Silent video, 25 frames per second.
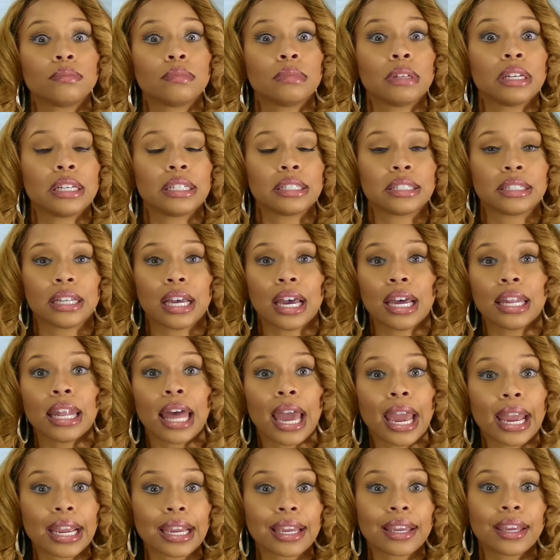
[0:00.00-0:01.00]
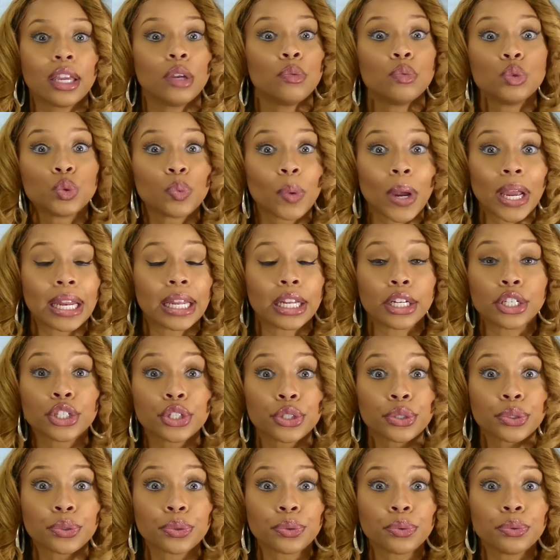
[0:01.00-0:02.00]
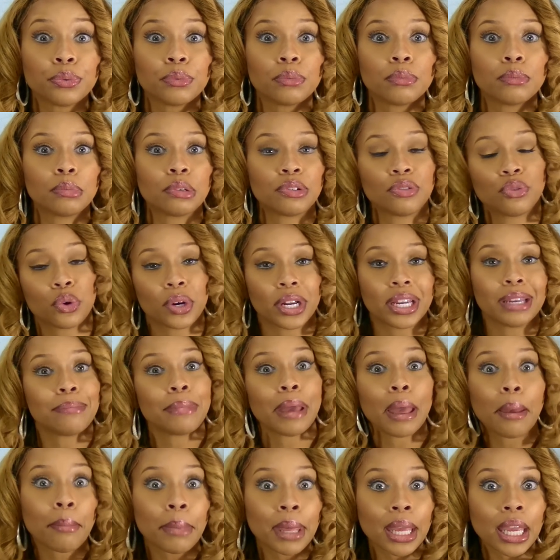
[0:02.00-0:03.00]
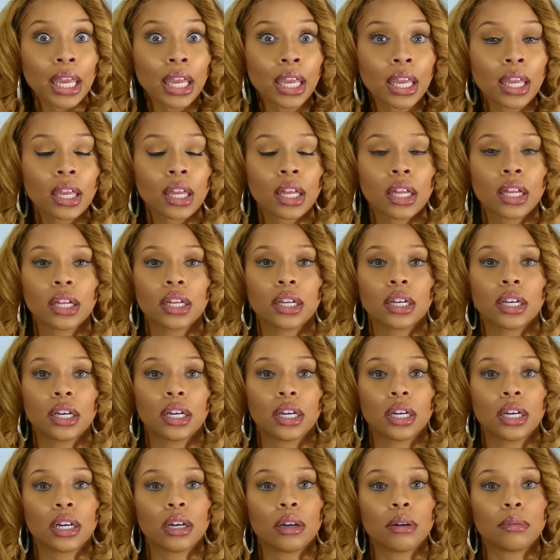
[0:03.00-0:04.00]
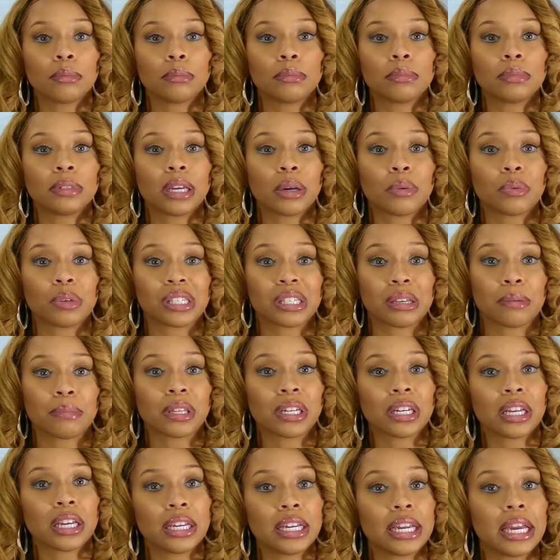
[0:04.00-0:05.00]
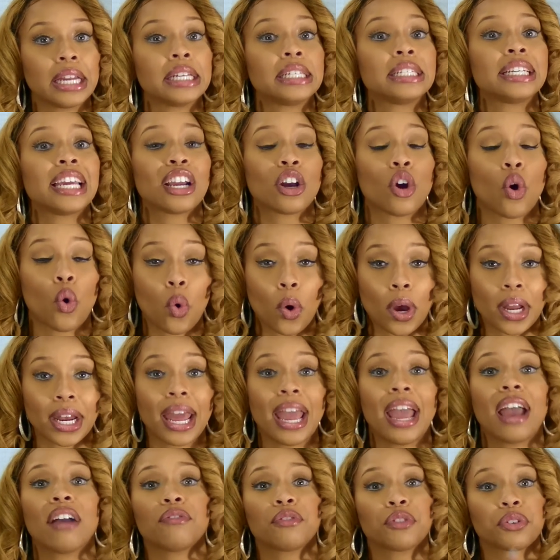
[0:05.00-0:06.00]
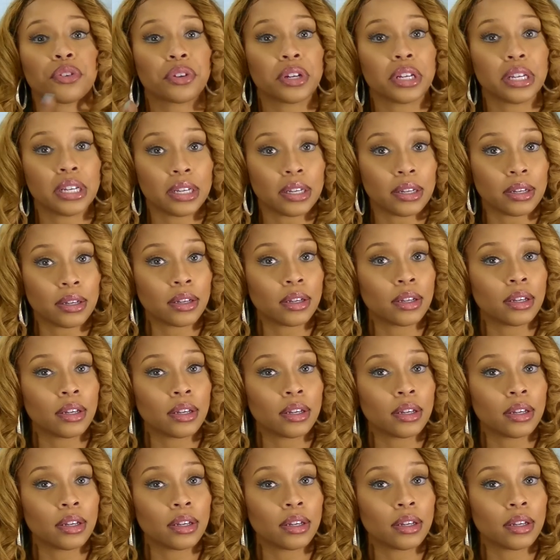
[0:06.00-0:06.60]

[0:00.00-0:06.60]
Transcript: it's not like he was waiting too before he met me. That was something that he had to take on after he